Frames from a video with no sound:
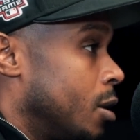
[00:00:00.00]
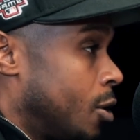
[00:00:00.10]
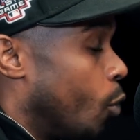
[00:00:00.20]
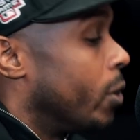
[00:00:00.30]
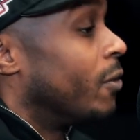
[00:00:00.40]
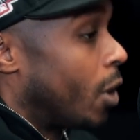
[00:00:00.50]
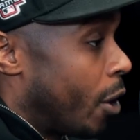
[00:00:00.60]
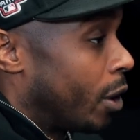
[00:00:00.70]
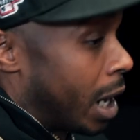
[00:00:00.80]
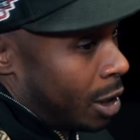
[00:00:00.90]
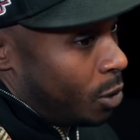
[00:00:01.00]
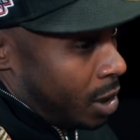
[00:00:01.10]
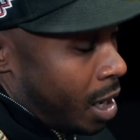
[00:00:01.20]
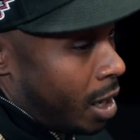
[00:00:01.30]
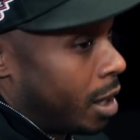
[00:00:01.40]
So we've learned, like you
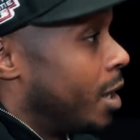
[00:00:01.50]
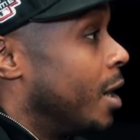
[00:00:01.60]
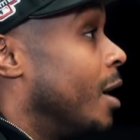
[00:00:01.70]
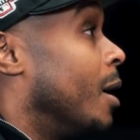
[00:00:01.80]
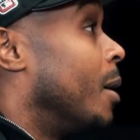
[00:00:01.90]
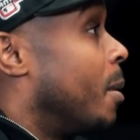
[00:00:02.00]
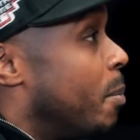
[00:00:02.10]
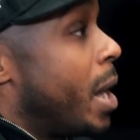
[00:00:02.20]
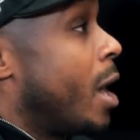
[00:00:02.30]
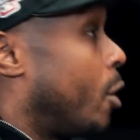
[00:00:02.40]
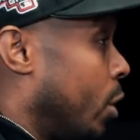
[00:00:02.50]
said, man,